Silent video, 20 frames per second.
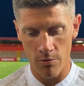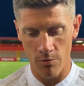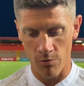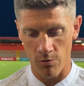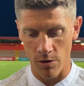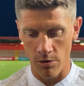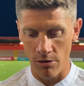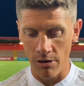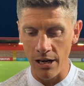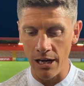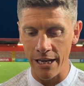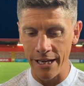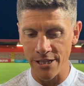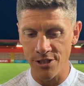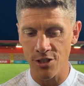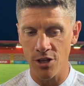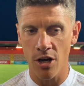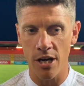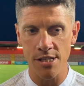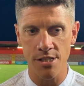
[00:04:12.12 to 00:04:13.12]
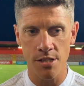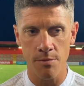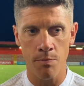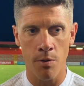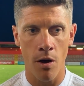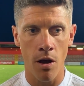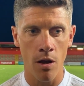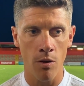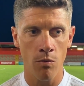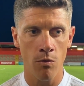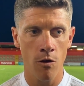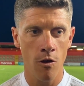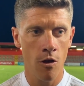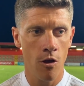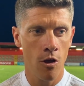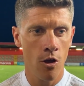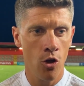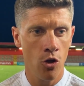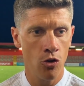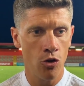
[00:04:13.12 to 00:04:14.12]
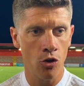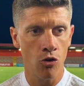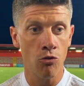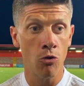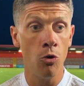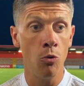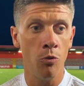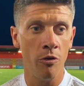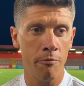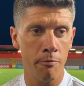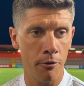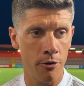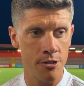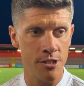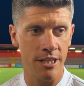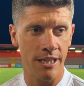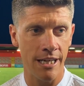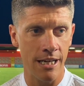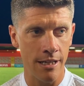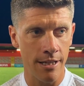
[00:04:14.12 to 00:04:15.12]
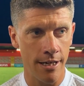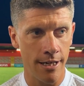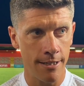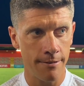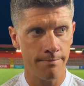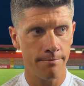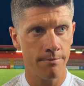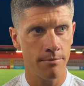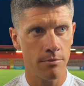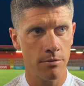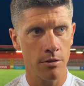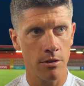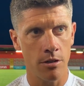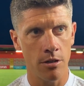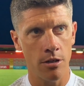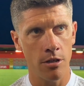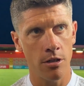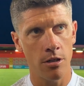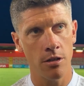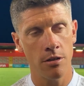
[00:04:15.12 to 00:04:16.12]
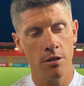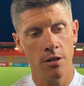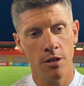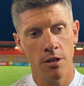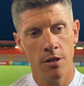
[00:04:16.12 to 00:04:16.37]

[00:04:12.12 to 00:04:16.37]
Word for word: We're really excited by the group we've put together, the